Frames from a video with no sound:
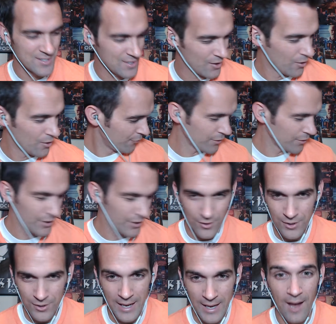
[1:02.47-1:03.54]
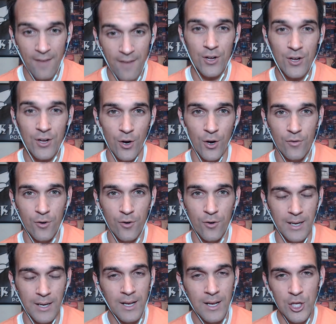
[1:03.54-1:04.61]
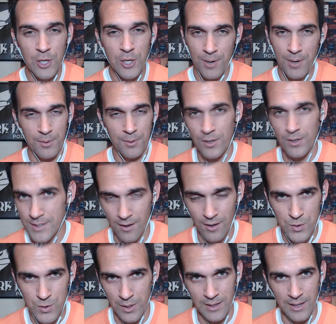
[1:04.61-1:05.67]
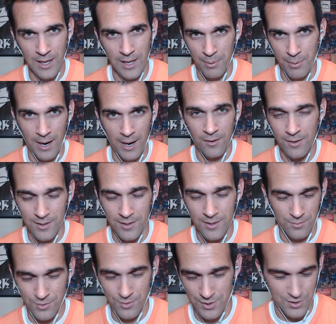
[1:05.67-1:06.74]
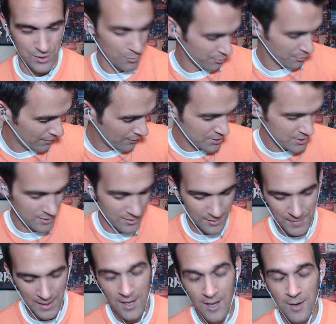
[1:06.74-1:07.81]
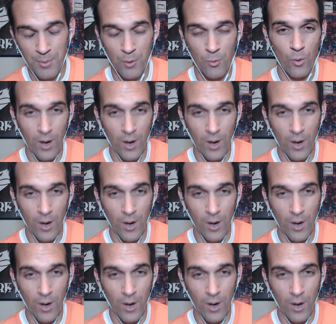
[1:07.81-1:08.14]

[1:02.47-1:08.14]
So hopefully you're only half hungover, but you probably couldn't tell I was reading that bio because it was just so professional. You're